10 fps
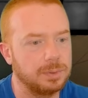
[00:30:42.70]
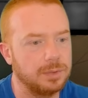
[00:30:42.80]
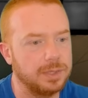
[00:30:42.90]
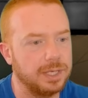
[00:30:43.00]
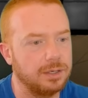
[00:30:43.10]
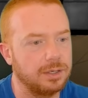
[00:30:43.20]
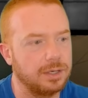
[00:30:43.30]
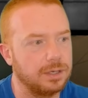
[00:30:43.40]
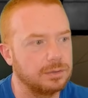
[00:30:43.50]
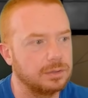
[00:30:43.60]
Blue here or
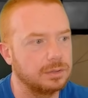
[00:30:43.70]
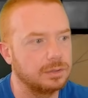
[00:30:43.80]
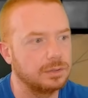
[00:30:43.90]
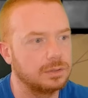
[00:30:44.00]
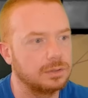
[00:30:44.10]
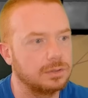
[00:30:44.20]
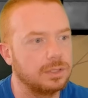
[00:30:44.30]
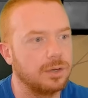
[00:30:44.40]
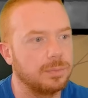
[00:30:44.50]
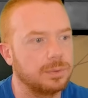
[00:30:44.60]
no?
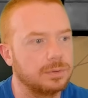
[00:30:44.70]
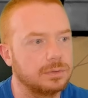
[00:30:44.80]
No.